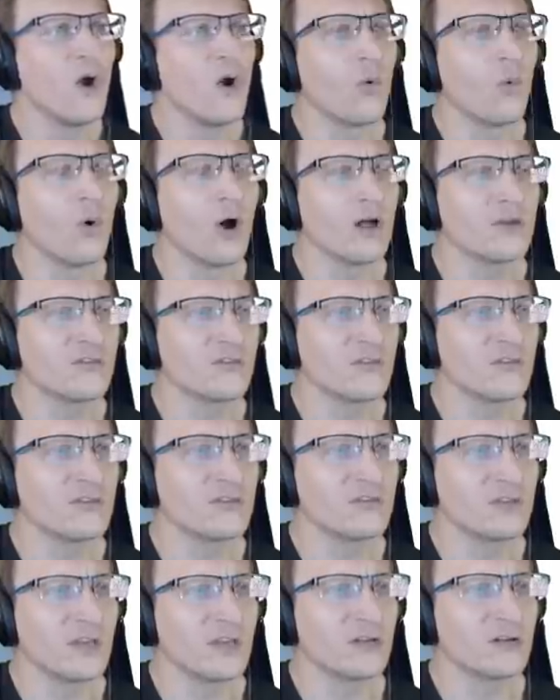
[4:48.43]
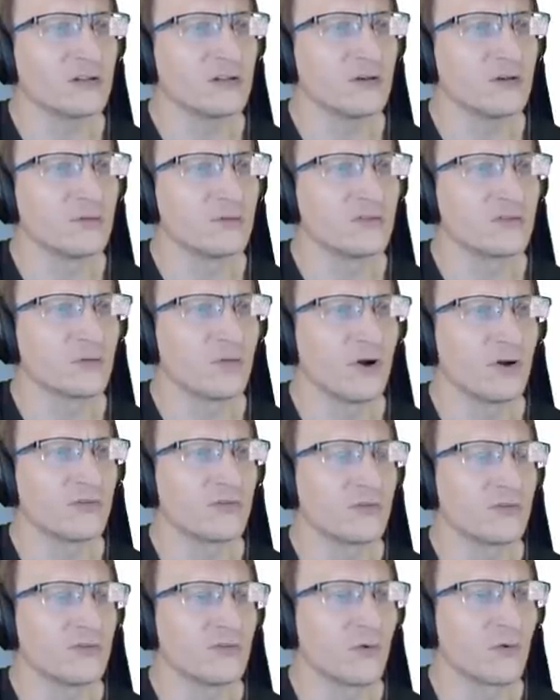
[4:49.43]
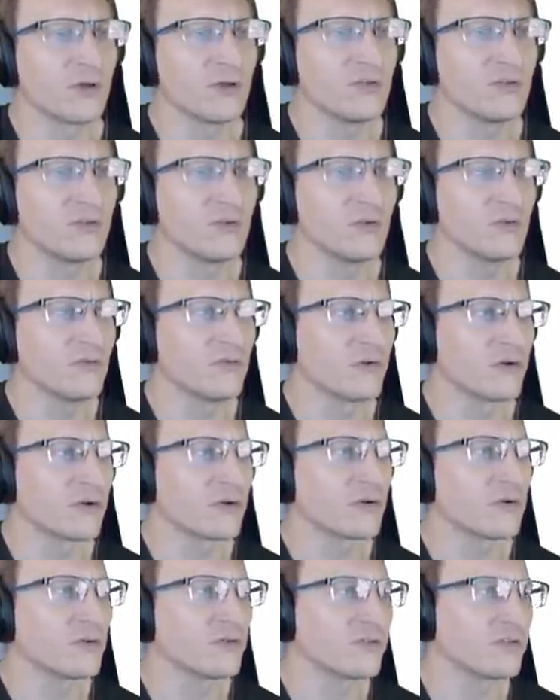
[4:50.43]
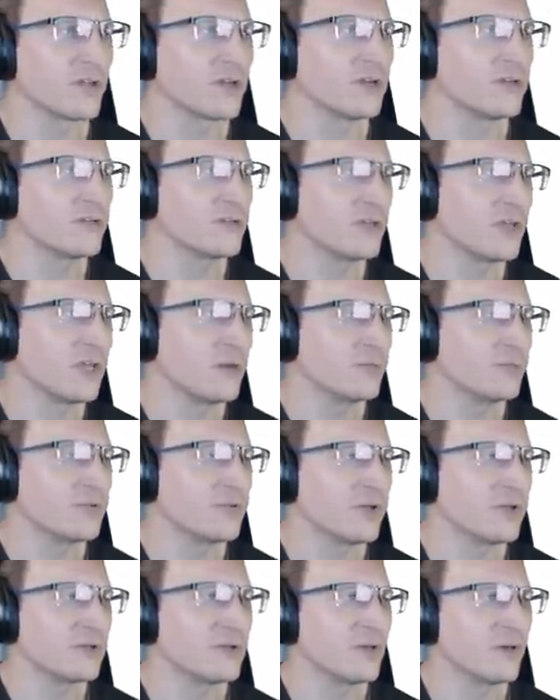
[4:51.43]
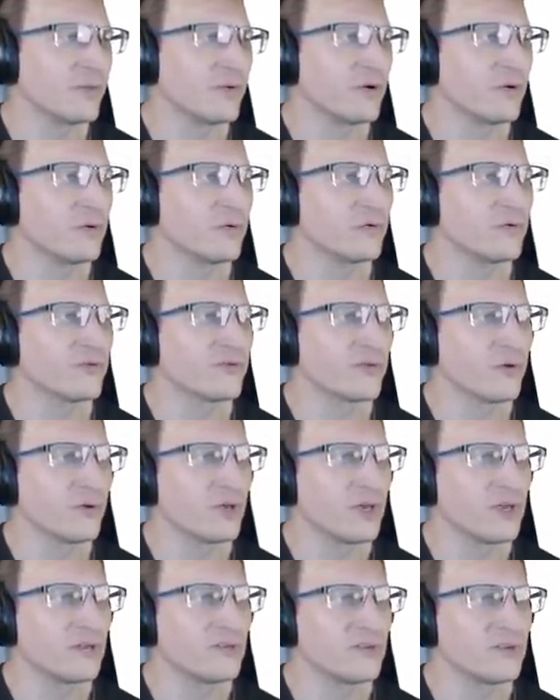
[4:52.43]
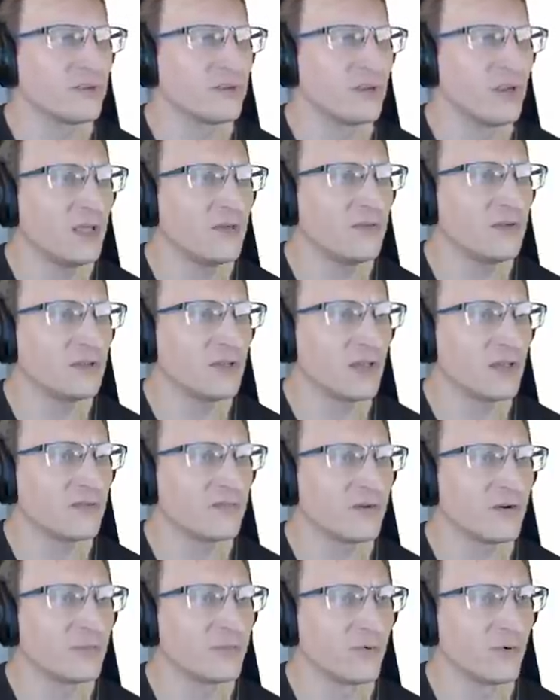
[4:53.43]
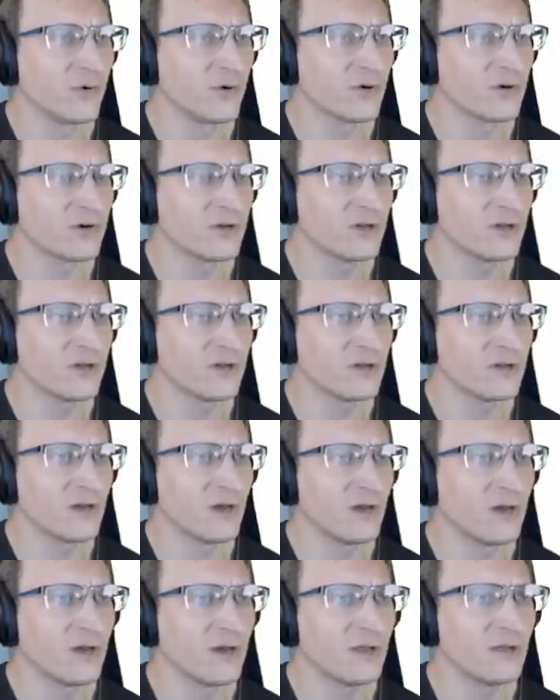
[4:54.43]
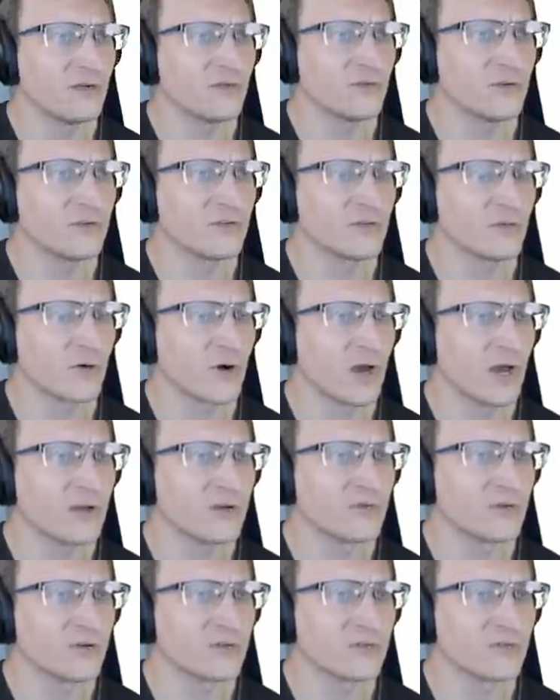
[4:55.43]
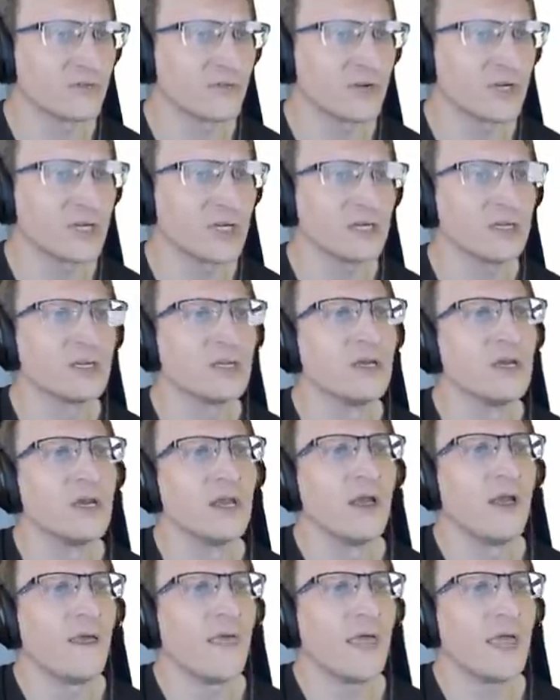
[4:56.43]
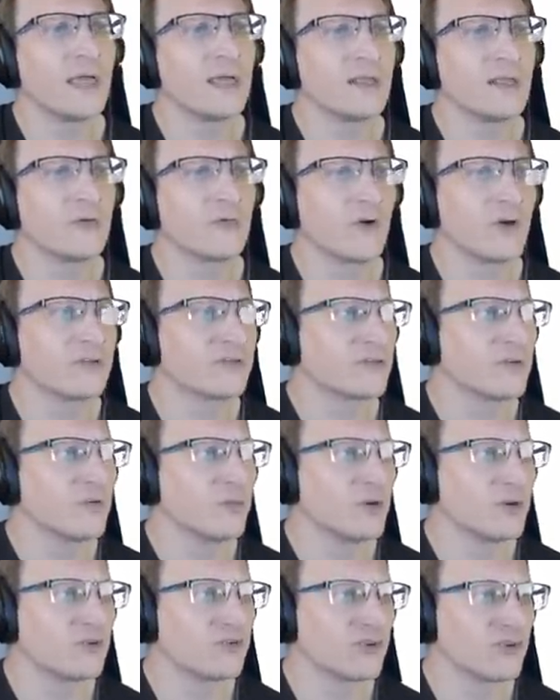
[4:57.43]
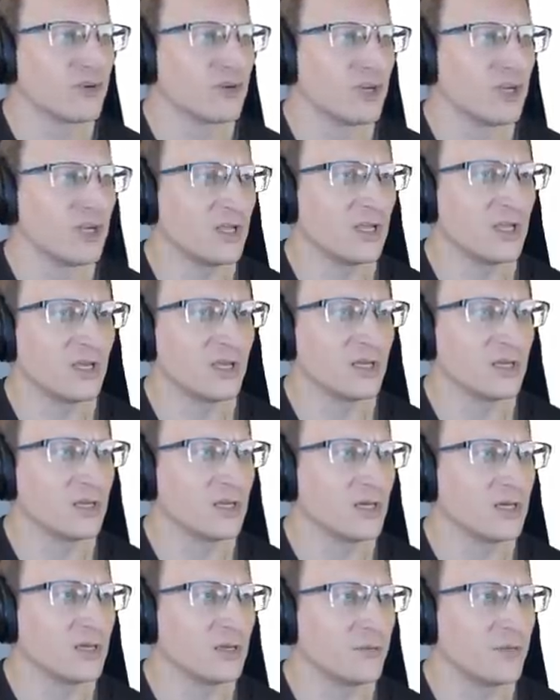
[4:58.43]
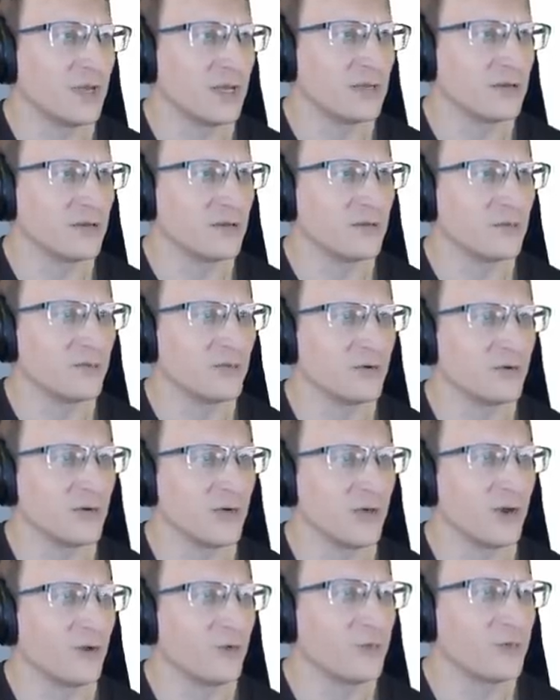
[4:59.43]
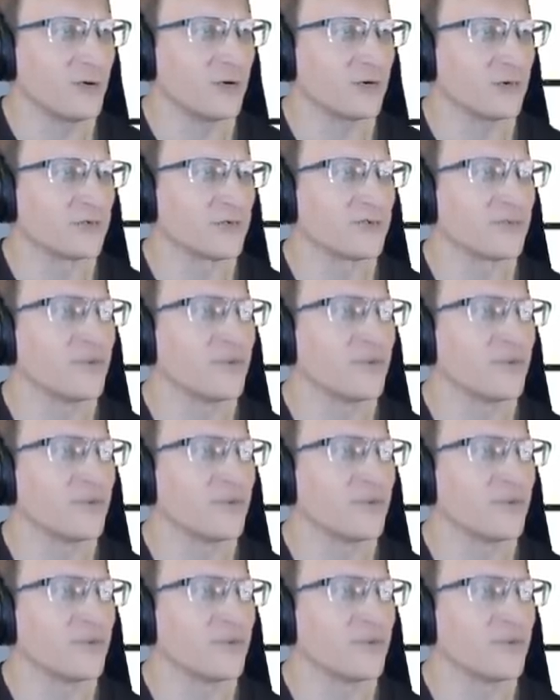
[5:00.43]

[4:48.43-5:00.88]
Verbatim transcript: Watch the standalone Squadron 42 vertical slice gameplay demo showcasing Navy life aboard an Idris or Idris frigate and a rescue mission in an abandoned moon outpost.